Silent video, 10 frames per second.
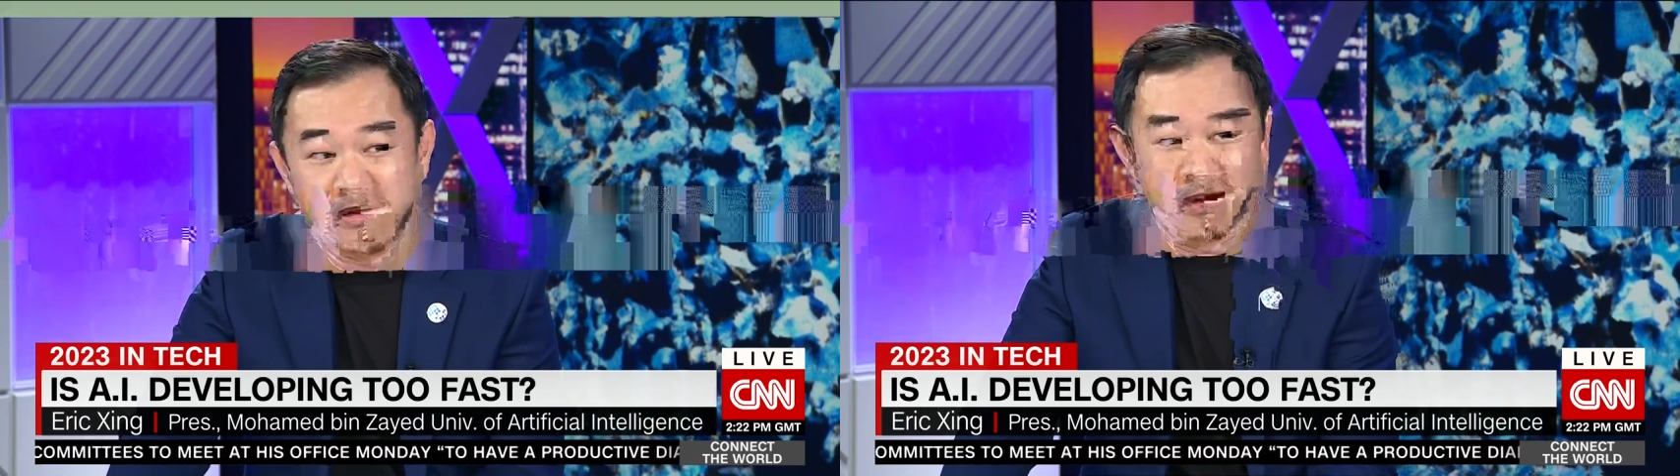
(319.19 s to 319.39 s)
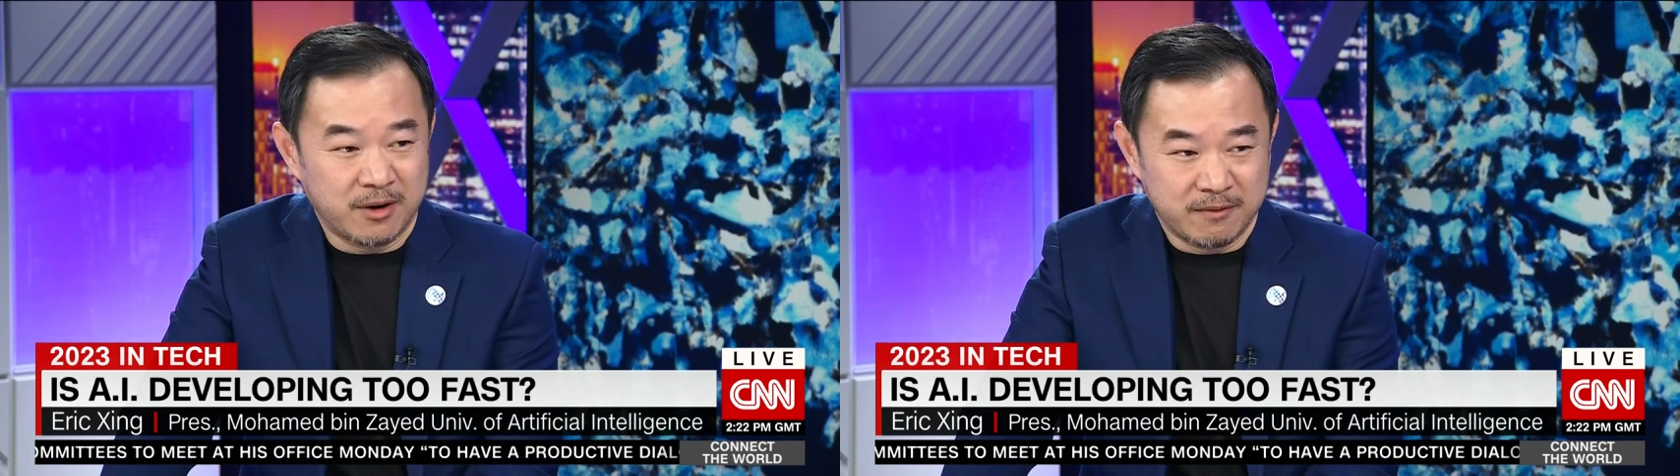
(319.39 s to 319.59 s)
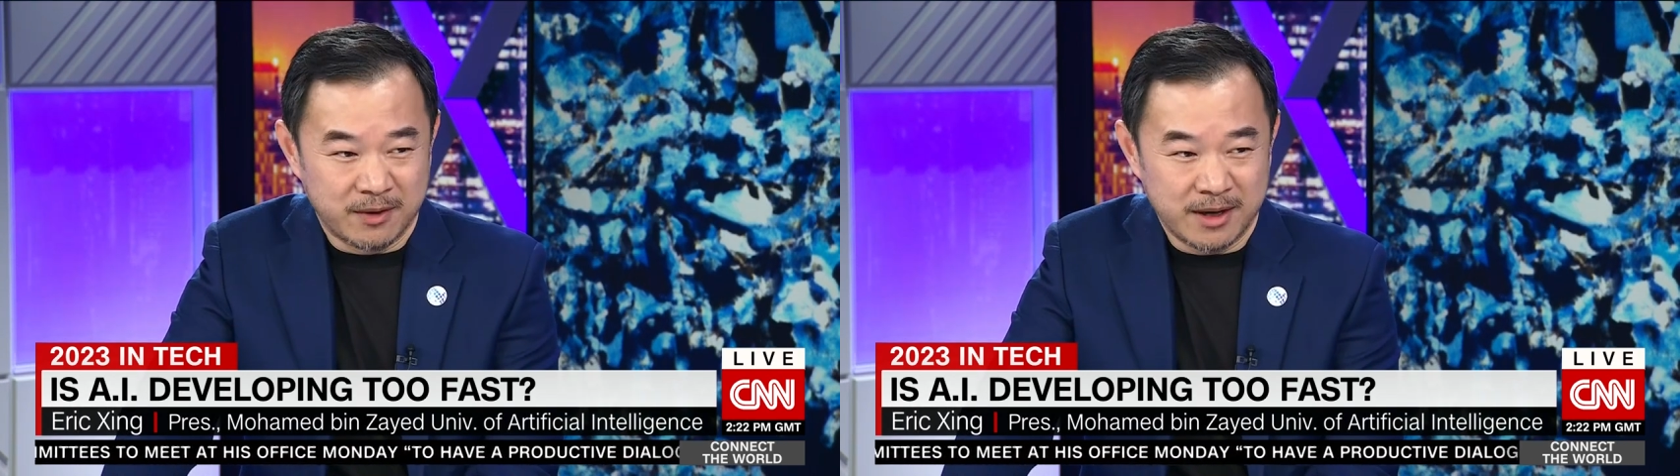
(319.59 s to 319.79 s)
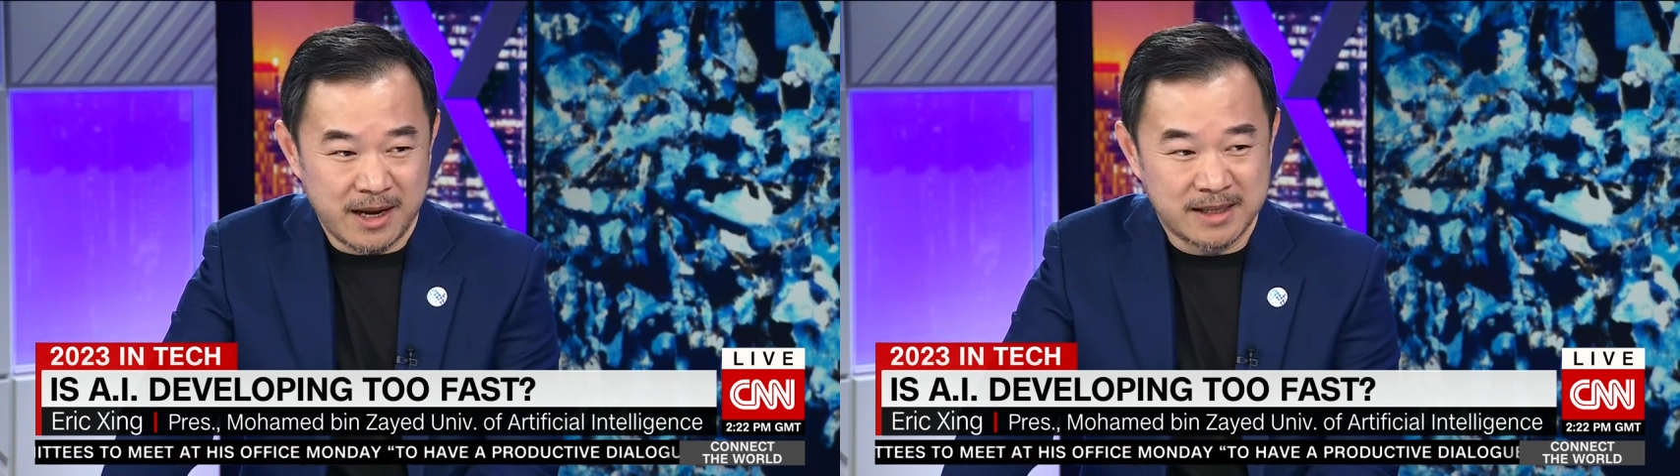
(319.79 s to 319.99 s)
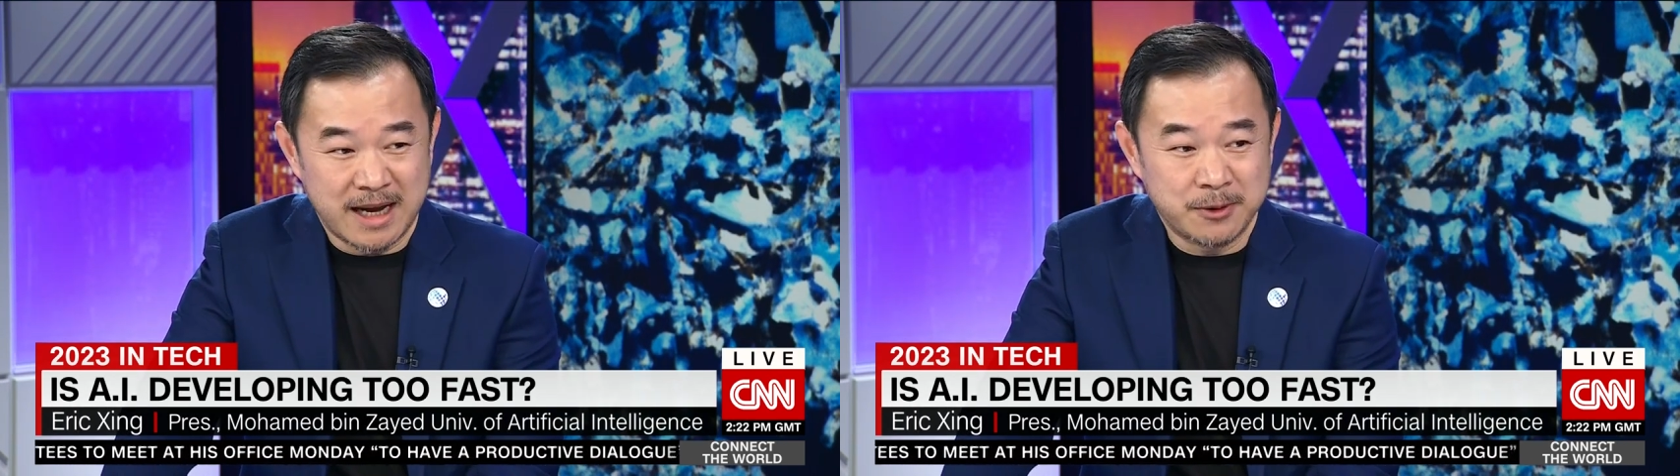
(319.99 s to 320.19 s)
very, very
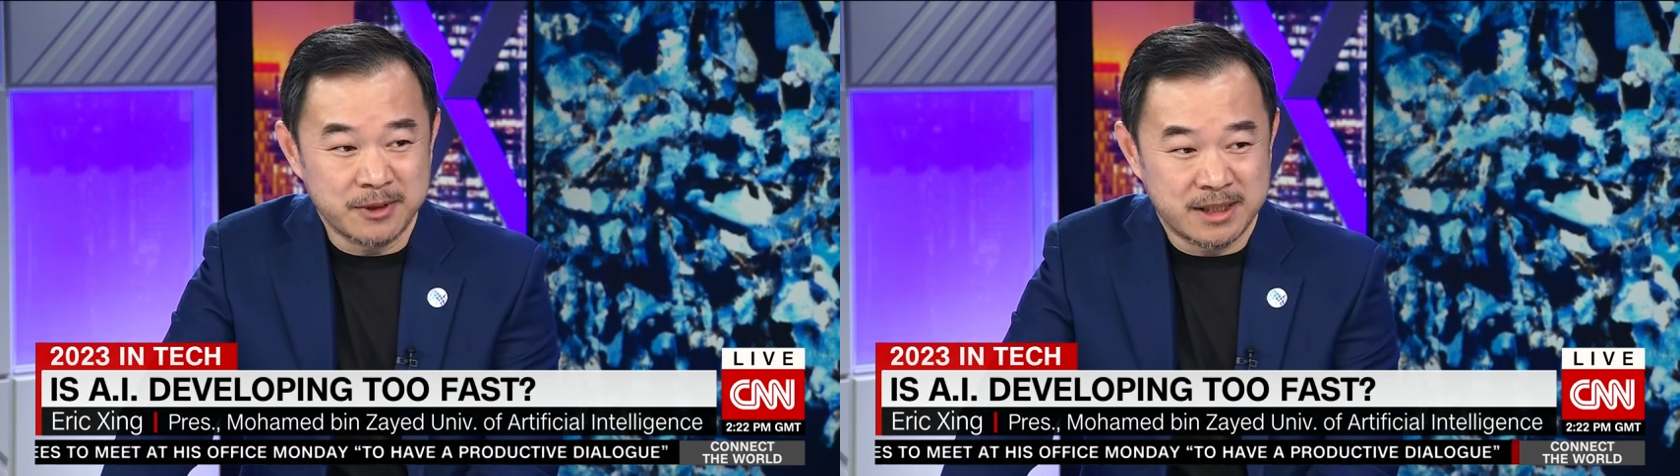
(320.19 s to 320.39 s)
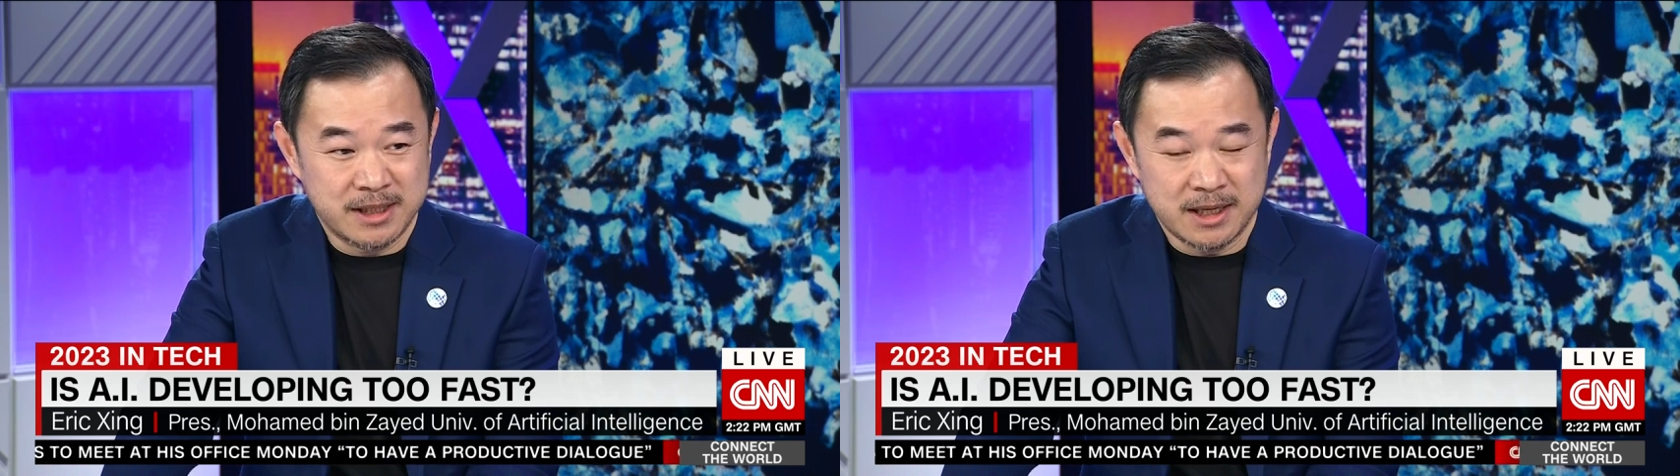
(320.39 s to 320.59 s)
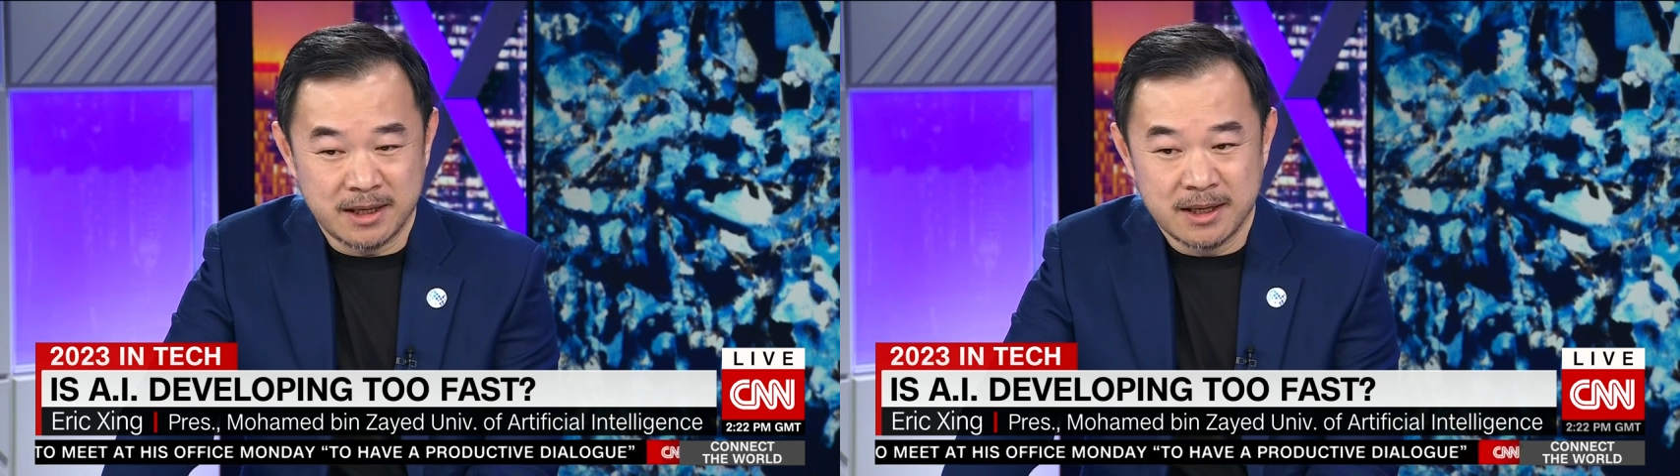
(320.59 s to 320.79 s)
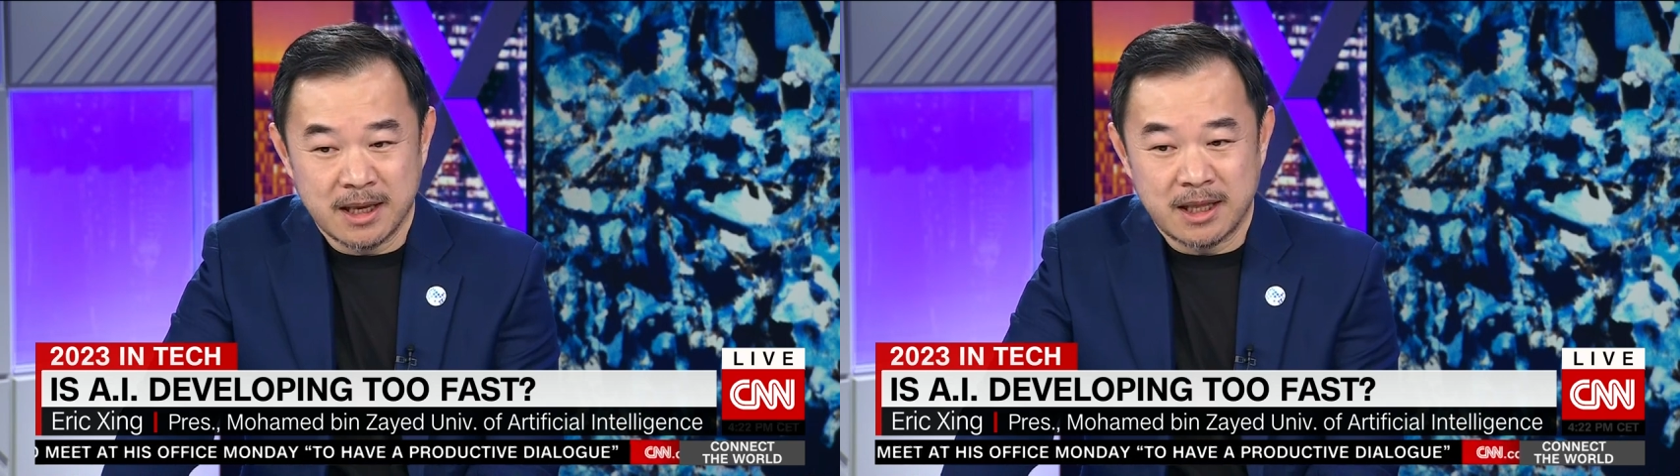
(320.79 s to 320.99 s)
excited to see